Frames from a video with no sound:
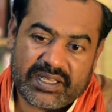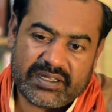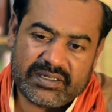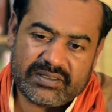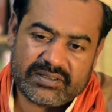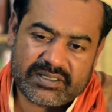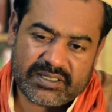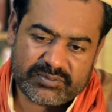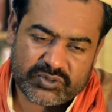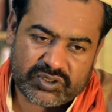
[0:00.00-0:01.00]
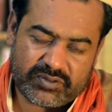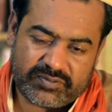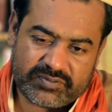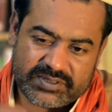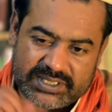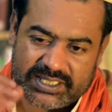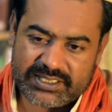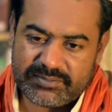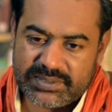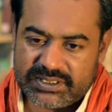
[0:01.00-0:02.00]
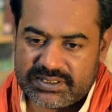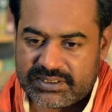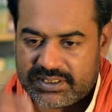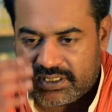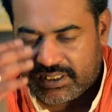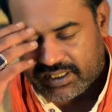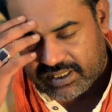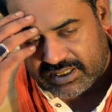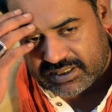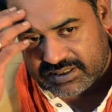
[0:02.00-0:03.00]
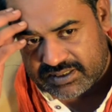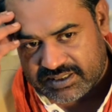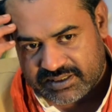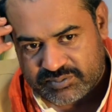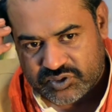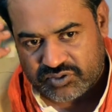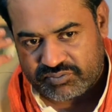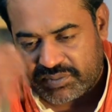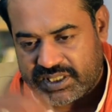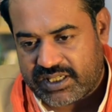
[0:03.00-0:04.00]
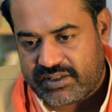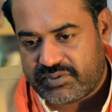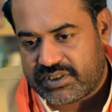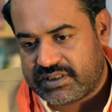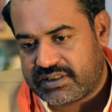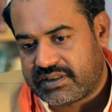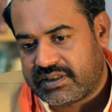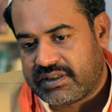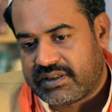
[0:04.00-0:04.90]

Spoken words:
in terms of sentiments and in terms of behavior,